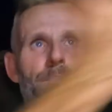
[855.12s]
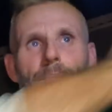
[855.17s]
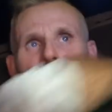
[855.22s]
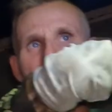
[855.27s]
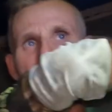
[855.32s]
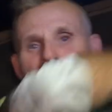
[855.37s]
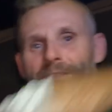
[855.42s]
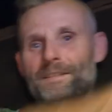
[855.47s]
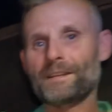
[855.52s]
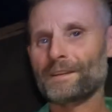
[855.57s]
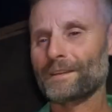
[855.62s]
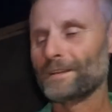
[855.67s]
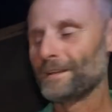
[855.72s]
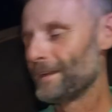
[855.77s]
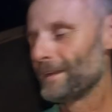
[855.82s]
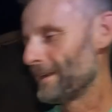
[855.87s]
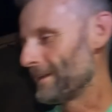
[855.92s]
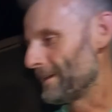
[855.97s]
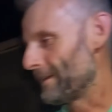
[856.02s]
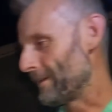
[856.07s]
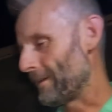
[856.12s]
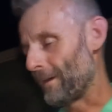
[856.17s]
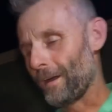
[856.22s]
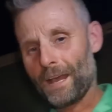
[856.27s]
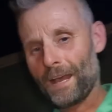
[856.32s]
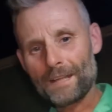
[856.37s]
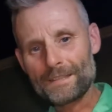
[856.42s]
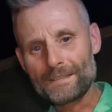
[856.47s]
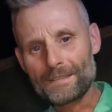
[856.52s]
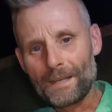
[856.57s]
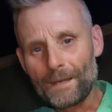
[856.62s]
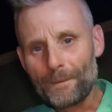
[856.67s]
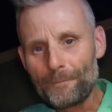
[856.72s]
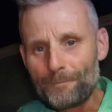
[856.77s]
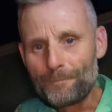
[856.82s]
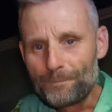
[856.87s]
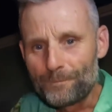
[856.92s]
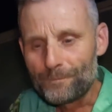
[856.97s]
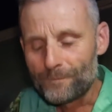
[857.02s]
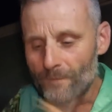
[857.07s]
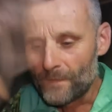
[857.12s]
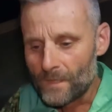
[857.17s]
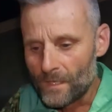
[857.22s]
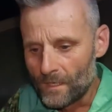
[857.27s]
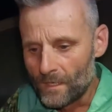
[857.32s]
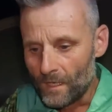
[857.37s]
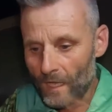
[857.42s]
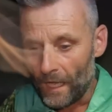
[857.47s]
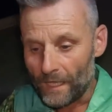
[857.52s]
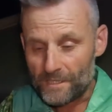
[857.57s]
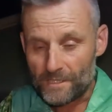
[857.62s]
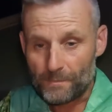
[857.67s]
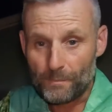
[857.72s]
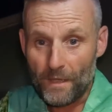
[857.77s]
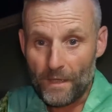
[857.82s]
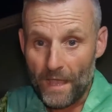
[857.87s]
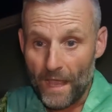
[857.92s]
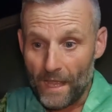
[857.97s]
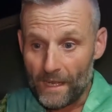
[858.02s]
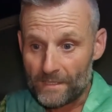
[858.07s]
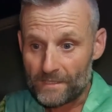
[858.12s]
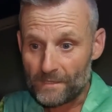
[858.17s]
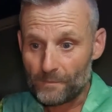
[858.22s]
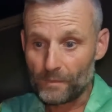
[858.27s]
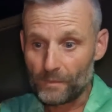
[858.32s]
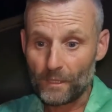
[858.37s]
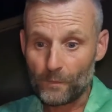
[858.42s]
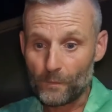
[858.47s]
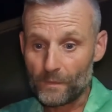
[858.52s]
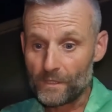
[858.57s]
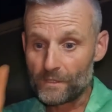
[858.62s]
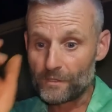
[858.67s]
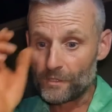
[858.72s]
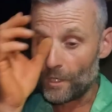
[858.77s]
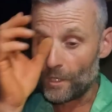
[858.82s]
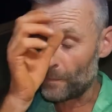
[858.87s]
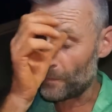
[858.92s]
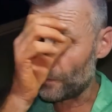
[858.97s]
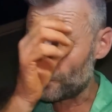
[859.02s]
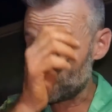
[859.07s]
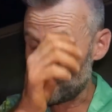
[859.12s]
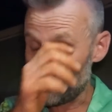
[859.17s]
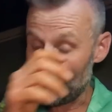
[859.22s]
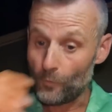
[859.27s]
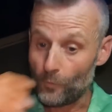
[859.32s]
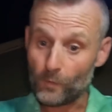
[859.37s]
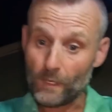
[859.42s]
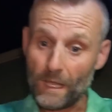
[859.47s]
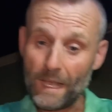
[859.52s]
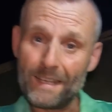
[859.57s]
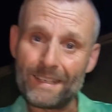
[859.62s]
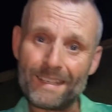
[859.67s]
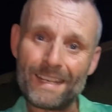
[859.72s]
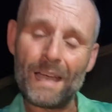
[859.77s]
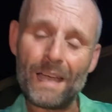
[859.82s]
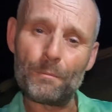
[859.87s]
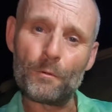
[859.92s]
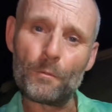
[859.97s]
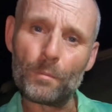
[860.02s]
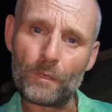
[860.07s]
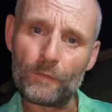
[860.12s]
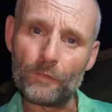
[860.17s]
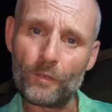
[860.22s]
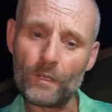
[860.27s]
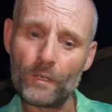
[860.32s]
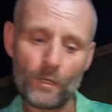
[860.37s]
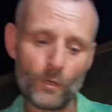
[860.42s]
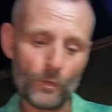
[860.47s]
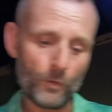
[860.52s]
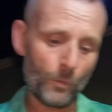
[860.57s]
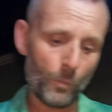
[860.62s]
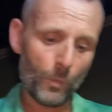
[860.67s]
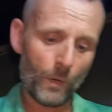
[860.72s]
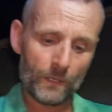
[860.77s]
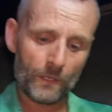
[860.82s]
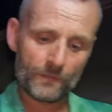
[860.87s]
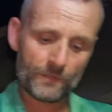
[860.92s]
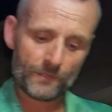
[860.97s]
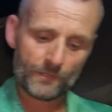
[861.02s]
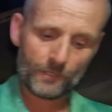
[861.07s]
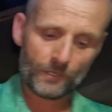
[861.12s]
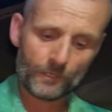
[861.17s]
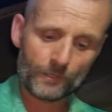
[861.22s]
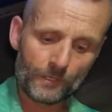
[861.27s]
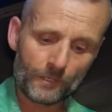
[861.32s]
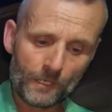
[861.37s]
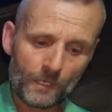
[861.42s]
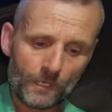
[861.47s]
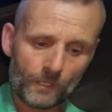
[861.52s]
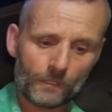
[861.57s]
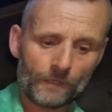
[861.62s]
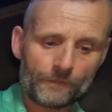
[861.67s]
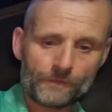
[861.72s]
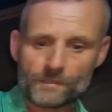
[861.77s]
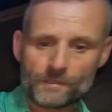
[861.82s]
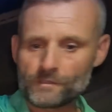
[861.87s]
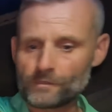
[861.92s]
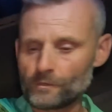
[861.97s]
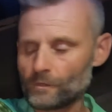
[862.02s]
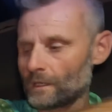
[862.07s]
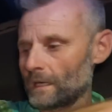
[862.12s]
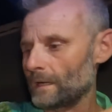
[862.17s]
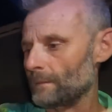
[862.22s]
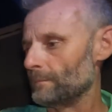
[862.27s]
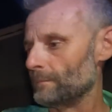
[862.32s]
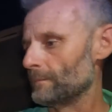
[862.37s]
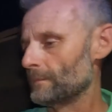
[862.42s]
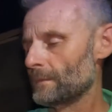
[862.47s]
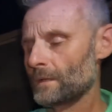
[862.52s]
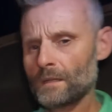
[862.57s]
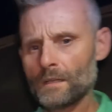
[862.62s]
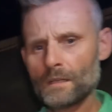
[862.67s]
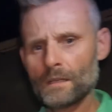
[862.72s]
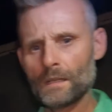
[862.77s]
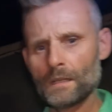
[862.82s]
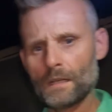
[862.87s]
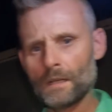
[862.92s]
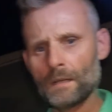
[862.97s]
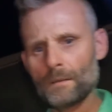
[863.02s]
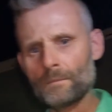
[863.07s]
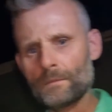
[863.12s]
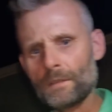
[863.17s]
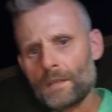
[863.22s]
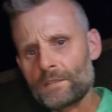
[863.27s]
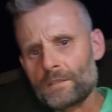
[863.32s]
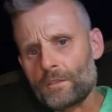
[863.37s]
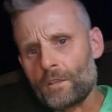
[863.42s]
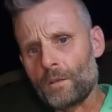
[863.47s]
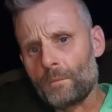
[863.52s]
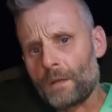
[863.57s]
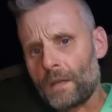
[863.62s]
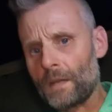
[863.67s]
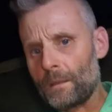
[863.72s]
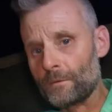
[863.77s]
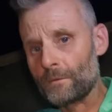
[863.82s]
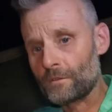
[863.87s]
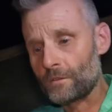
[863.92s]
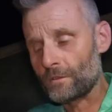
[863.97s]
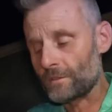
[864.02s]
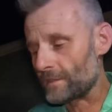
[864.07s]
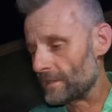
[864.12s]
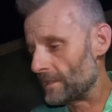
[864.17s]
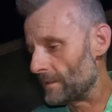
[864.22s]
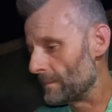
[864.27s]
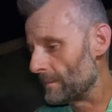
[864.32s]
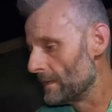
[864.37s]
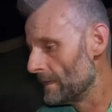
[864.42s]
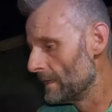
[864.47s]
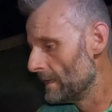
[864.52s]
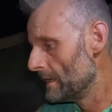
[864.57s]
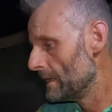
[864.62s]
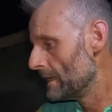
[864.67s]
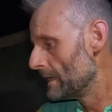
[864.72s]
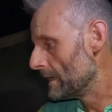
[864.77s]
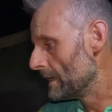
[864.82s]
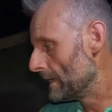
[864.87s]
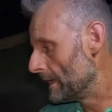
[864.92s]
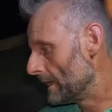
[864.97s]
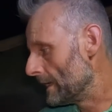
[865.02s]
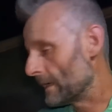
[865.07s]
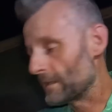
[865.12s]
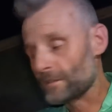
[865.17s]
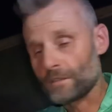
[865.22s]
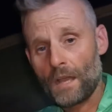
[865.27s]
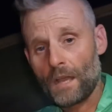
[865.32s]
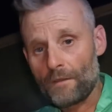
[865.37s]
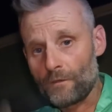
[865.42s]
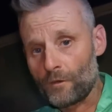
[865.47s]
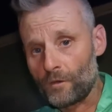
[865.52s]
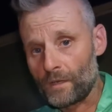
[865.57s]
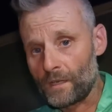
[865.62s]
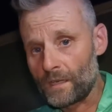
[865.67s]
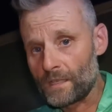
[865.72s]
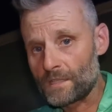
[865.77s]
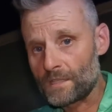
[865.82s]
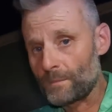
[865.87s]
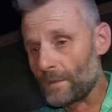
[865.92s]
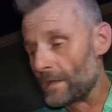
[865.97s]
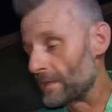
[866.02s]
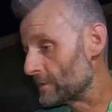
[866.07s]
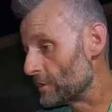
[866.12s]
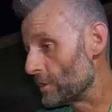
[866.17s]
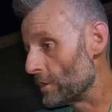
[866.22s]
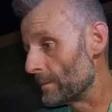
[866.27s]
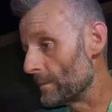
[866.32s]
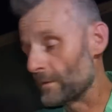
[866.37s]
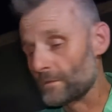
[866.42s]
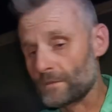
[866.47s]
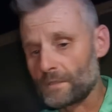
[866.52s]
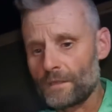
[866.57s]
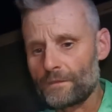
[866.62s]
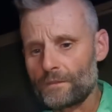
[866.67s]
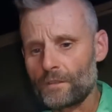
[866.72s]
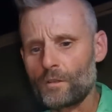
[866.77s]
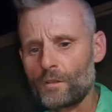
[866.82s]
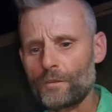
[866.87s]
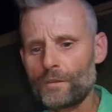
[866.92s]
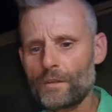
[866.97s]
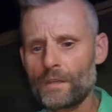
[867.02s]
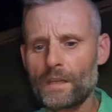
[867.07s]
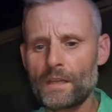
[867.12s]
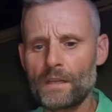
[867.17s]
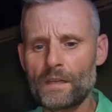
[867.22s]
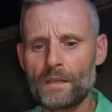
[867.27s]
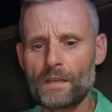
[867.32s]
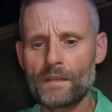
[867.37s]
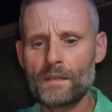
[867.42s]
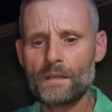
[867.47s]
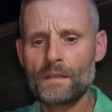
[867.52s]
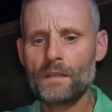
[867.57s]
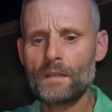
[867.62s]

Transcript: bugs, I had a spare Anderson plug with the terminals. I thought I had a couple, but I've only got the one, so I'll have to stock up next time I come across some, because I haven't got any spare terminals left. I got the